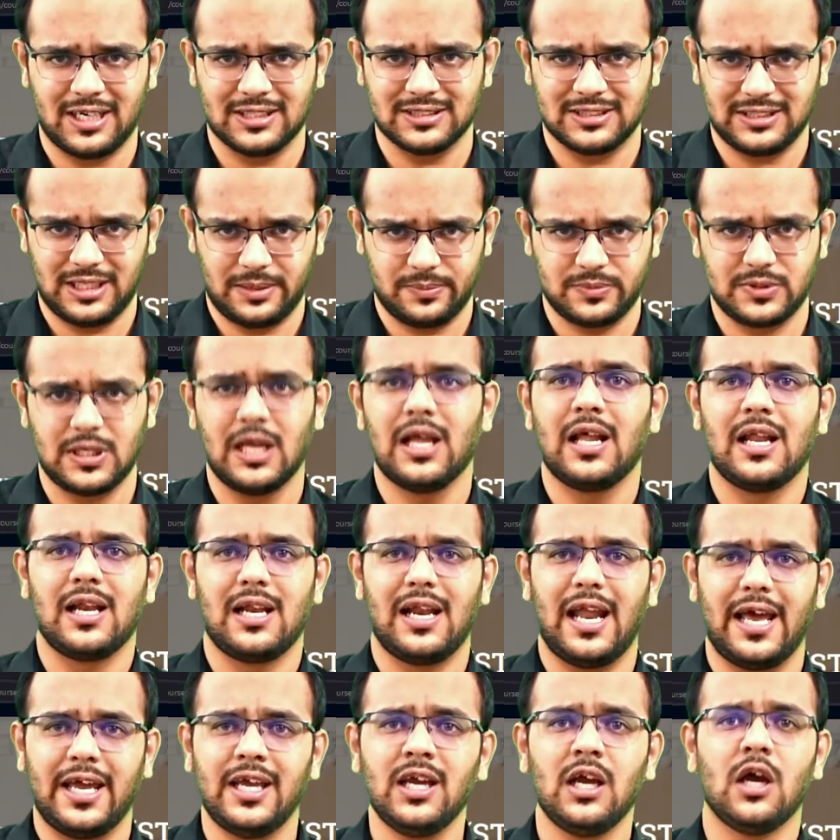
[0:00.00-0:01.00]
concepts
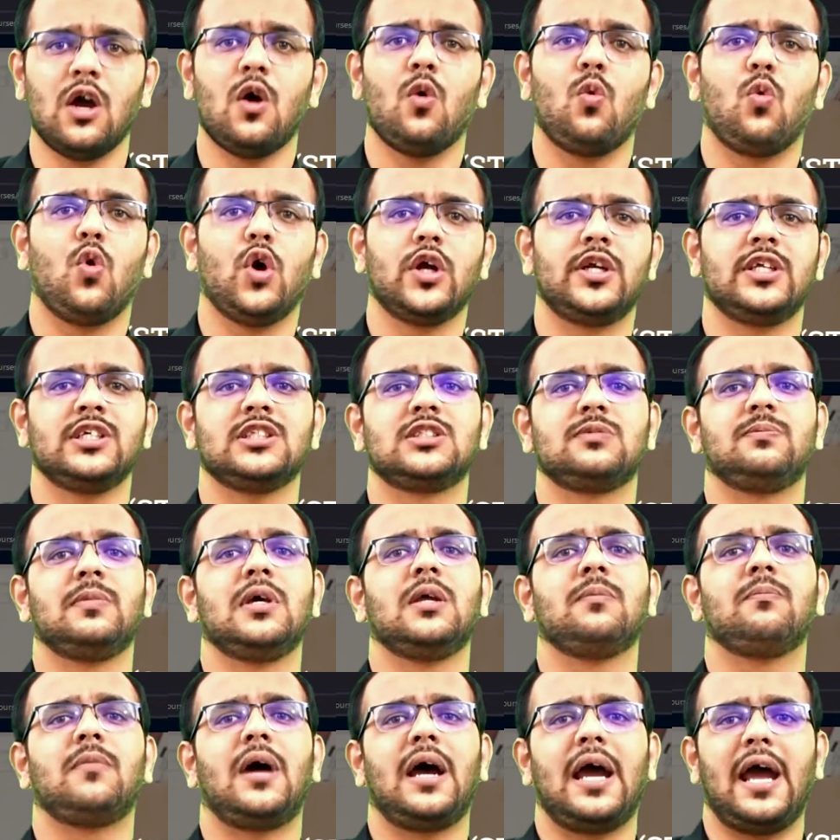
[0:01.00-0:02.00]
like what is
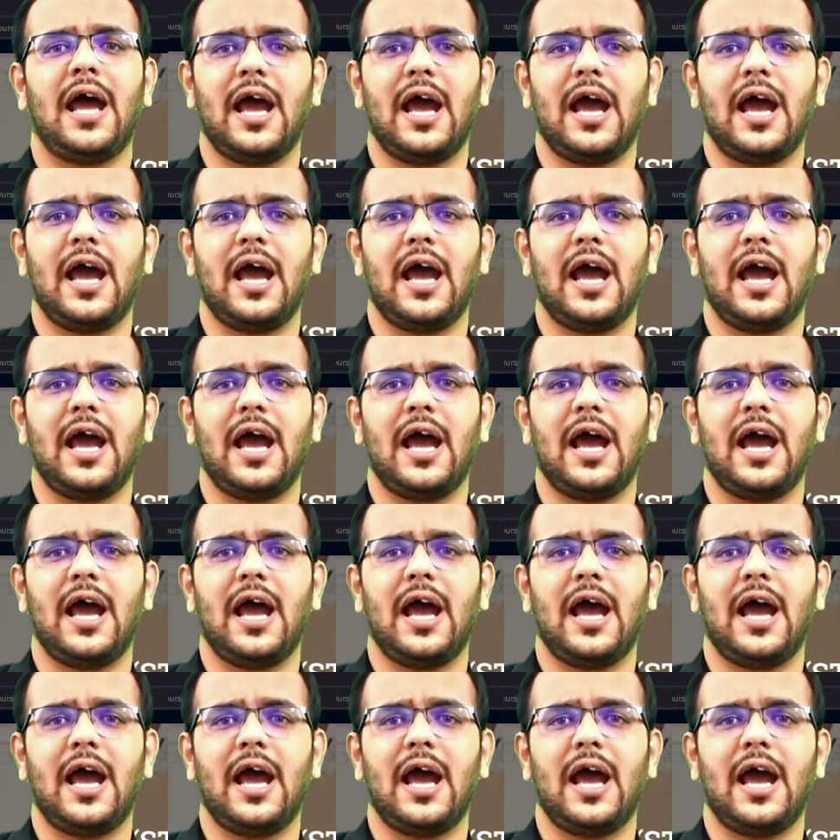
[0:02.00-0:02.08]
mean by